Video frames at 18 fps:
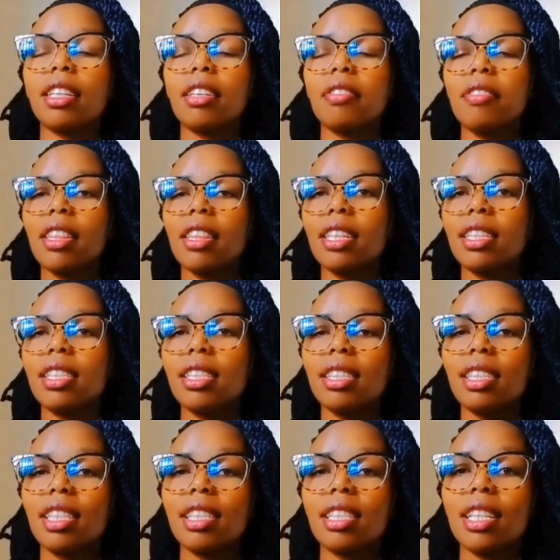given that
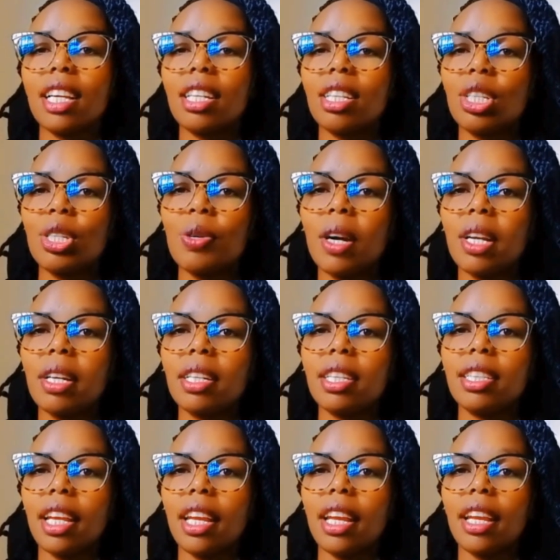it's
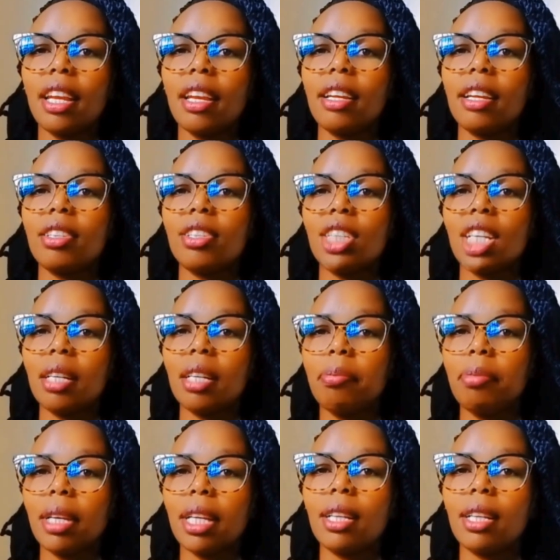91-day
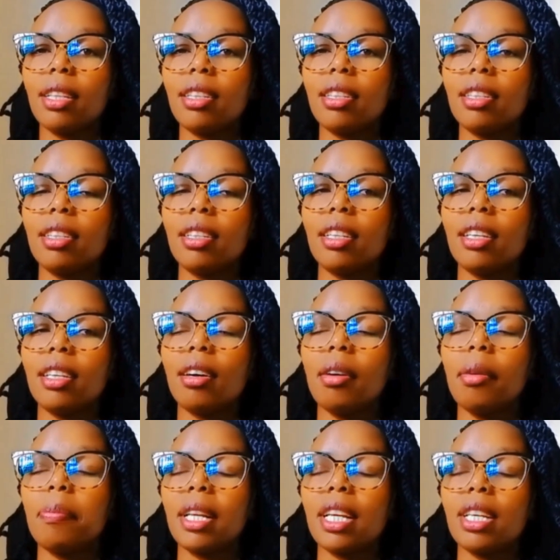T-bill
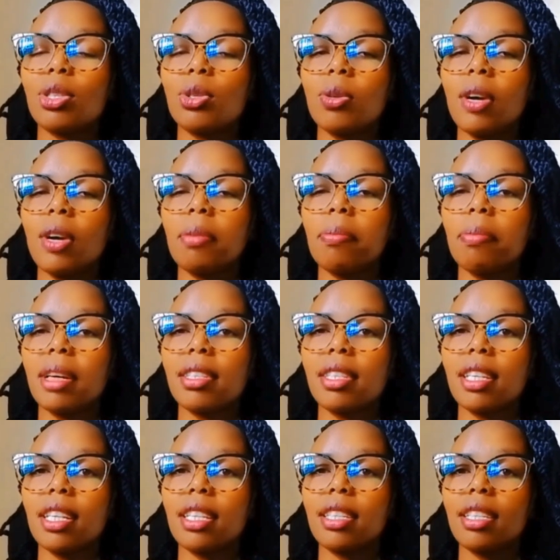plus 1%
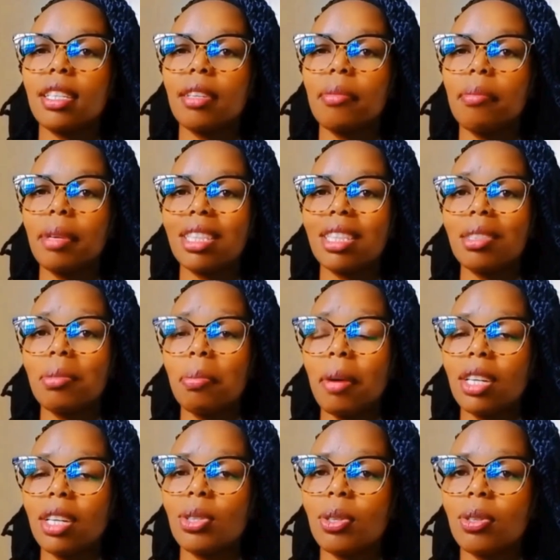
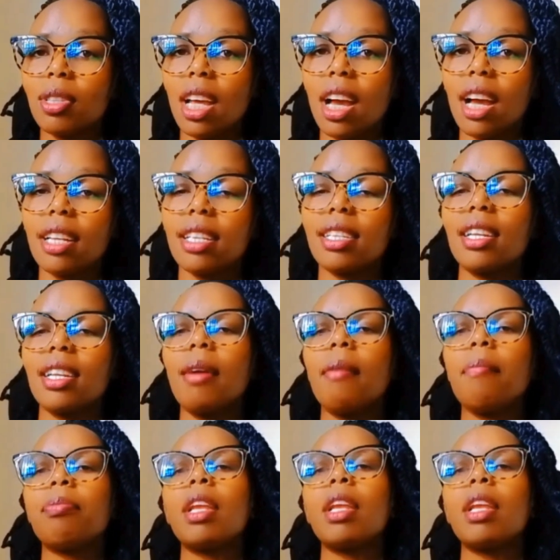benchmarked on that.